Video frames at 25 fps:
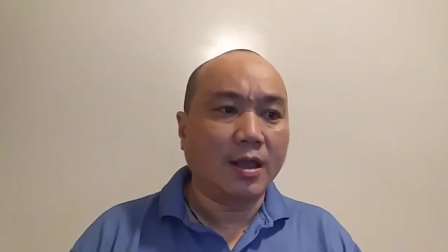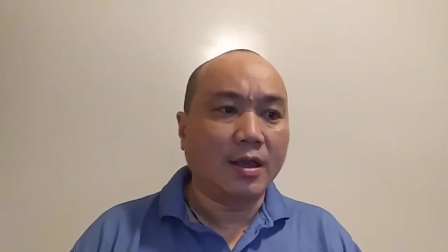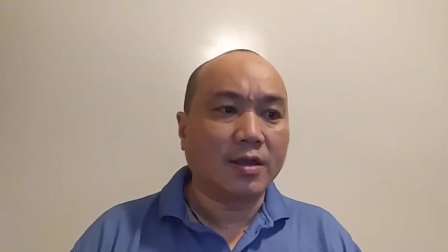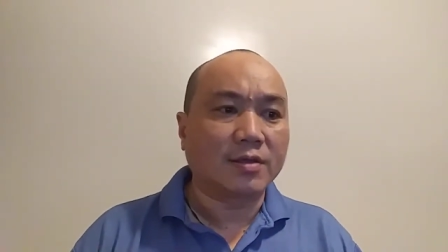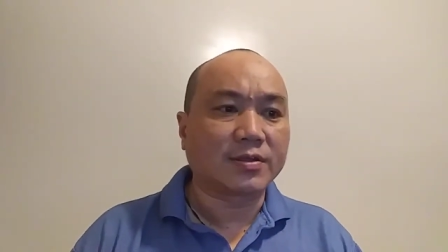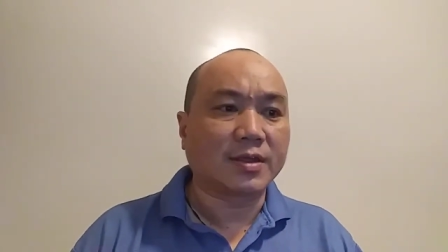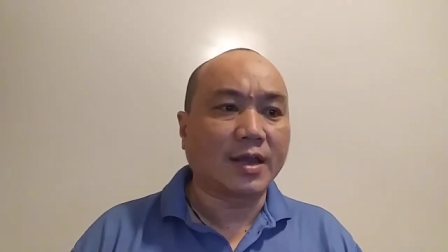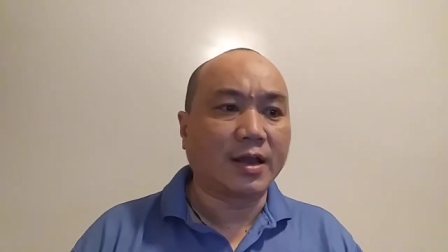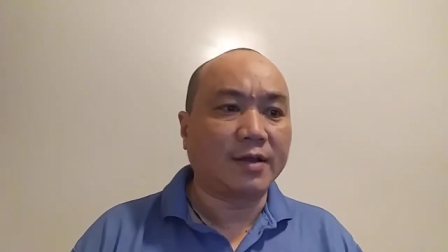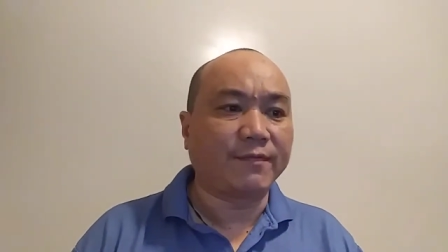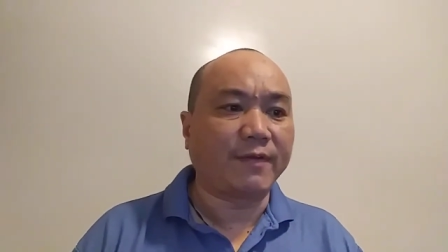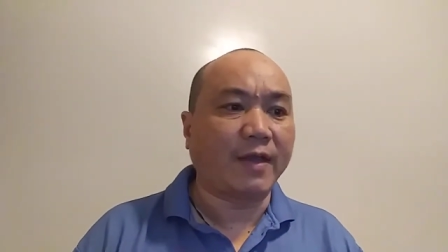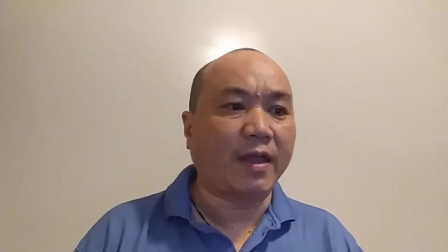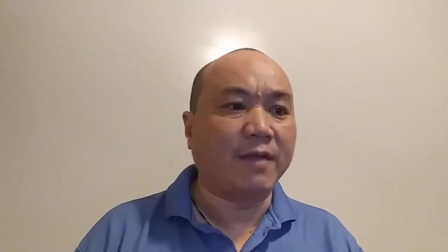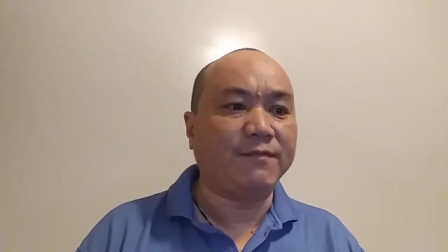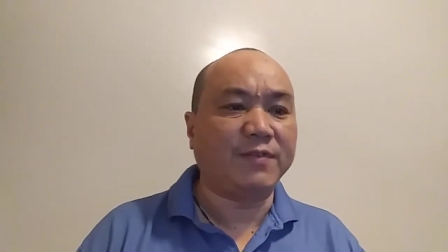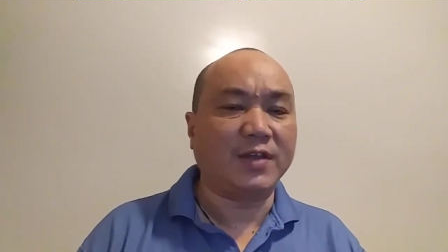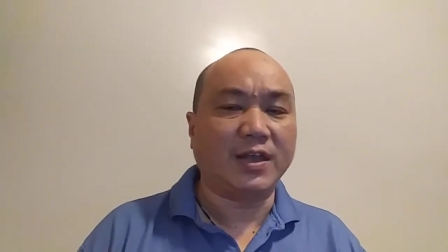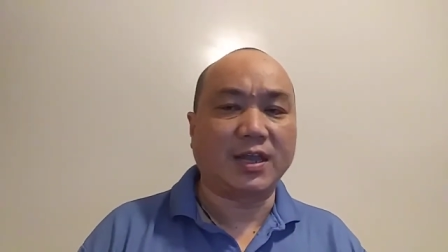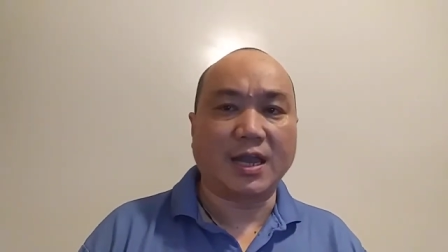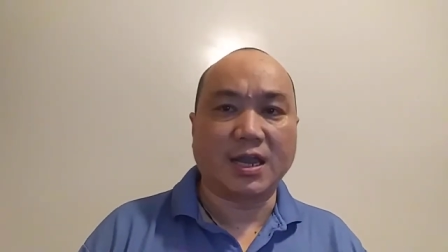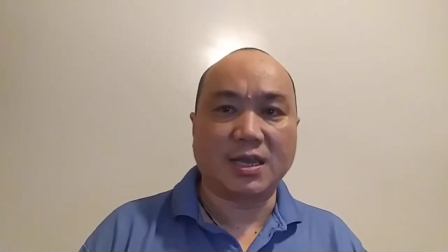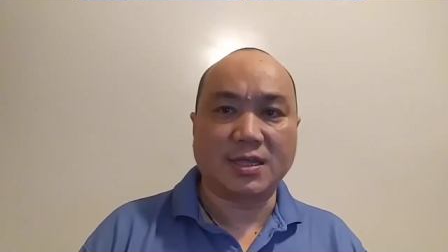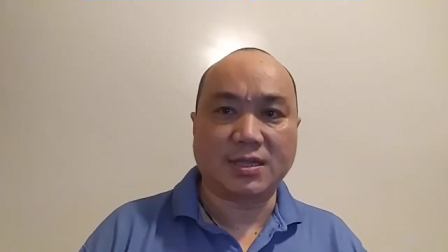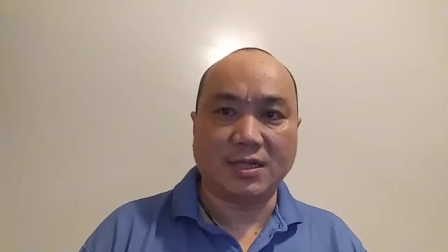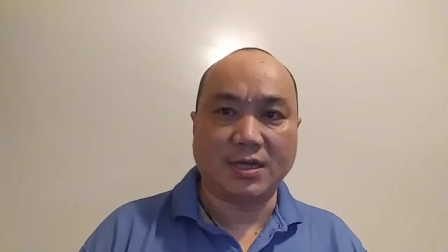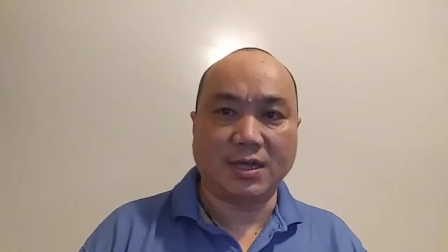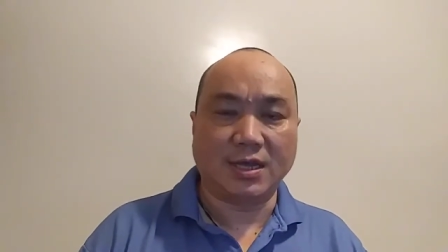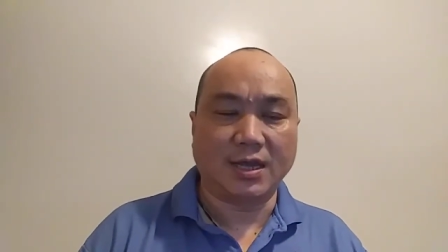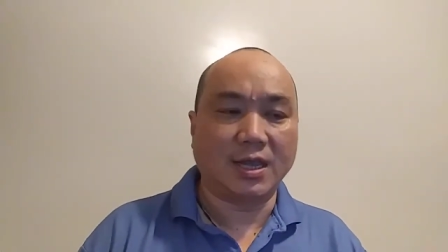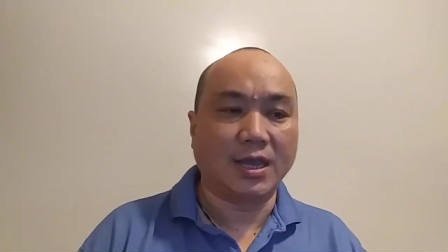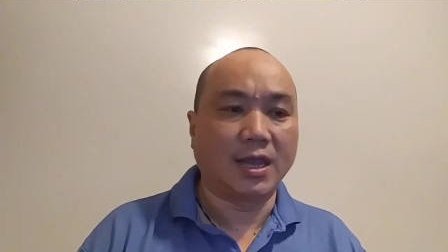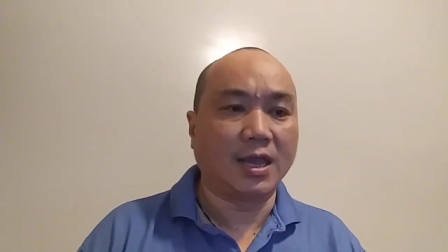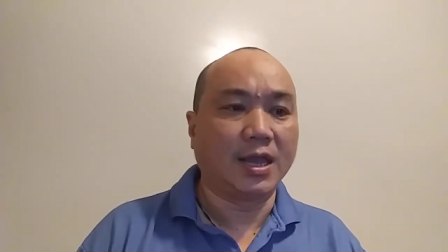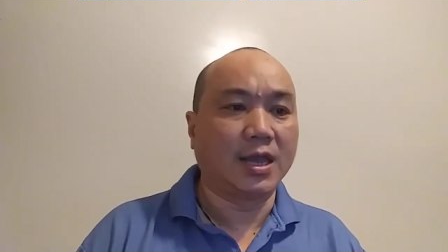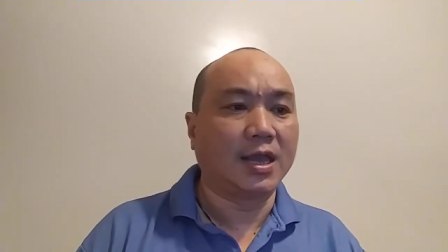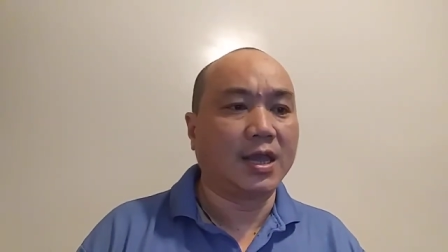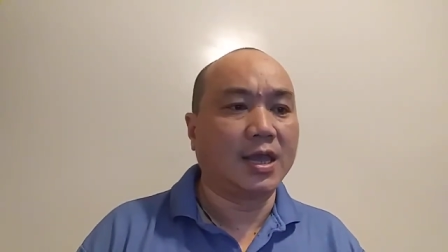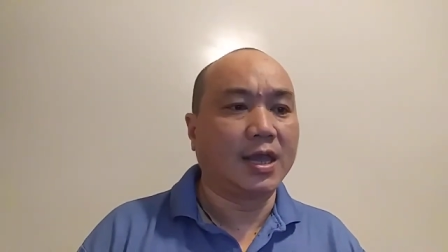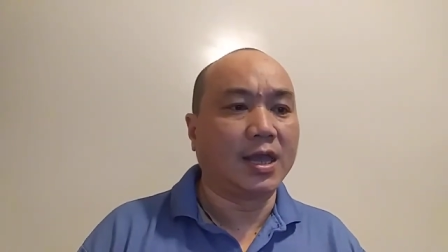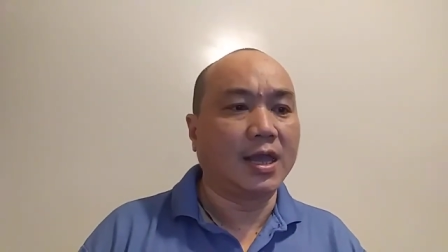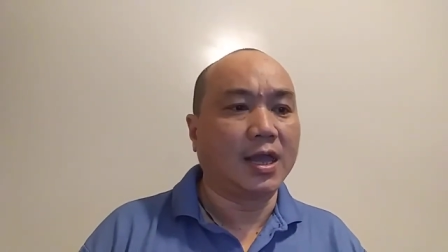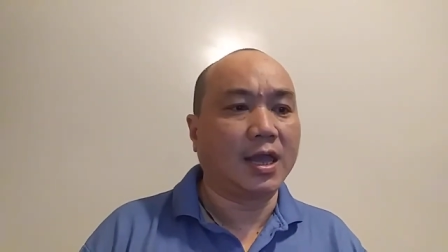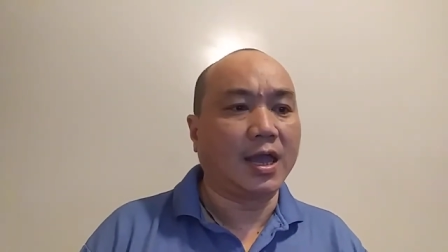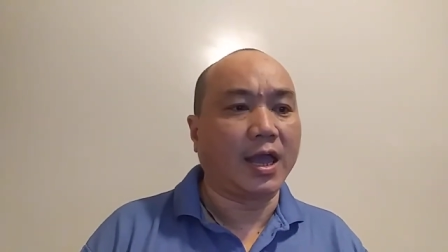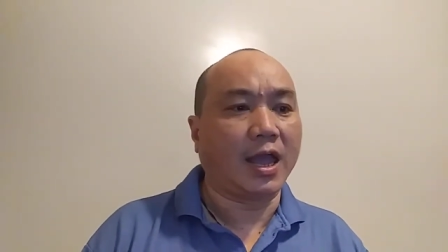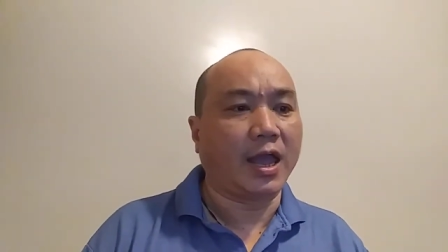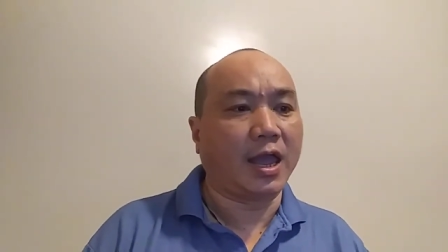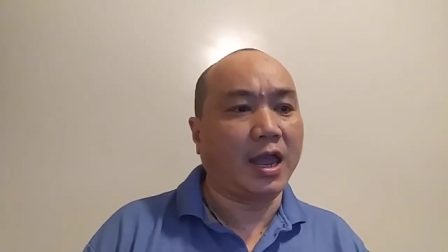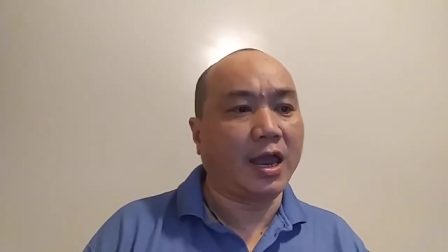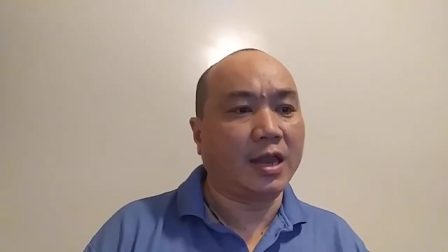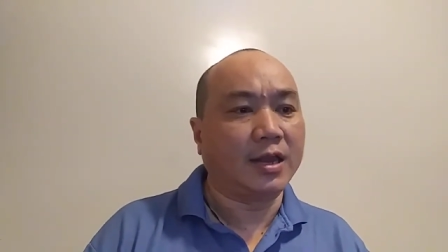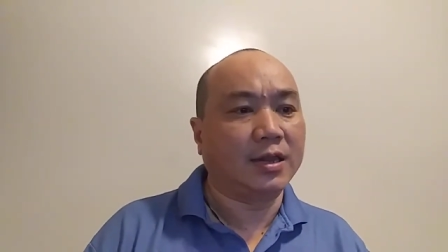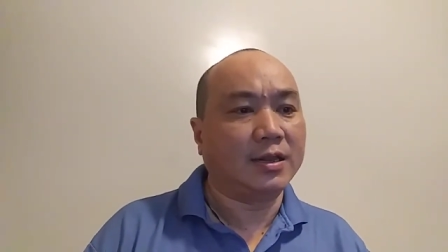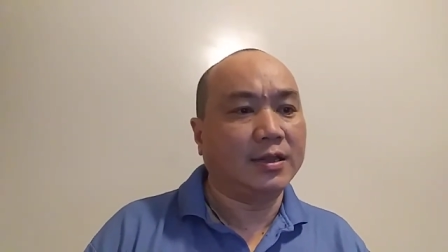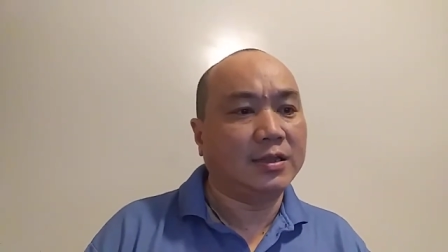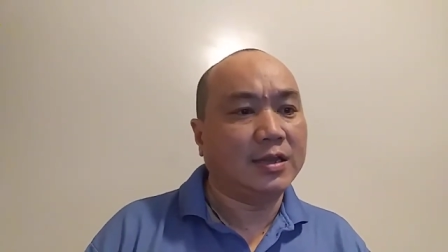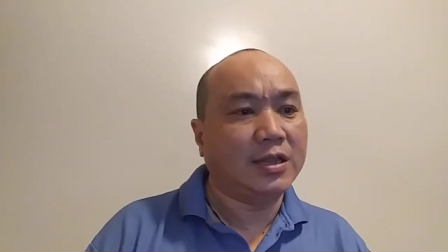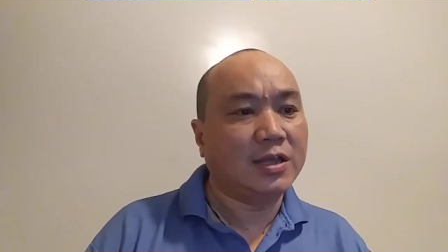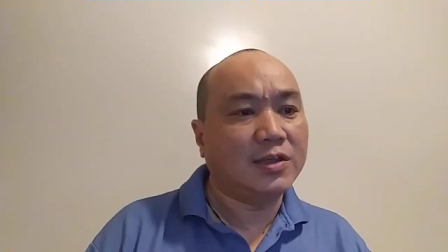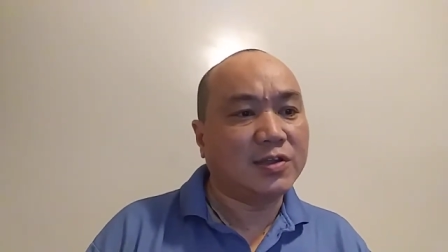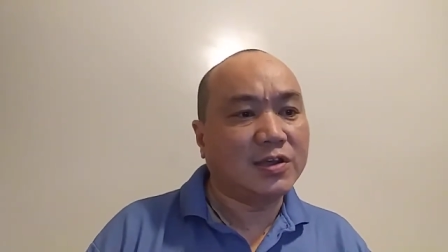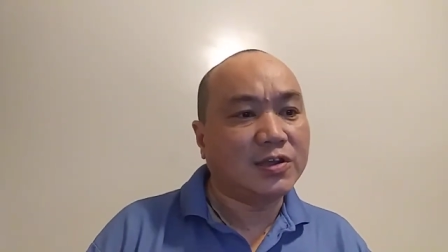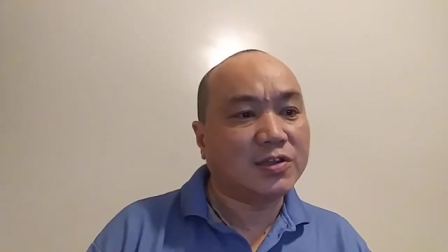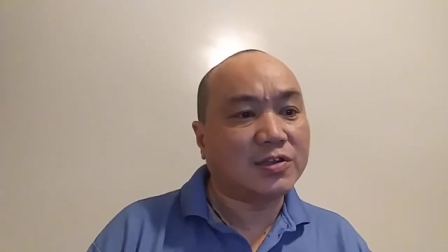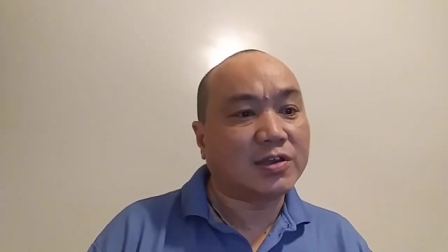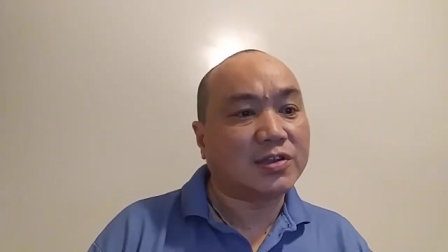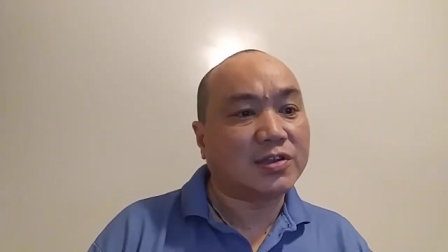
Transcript: self-efficacy. And this is the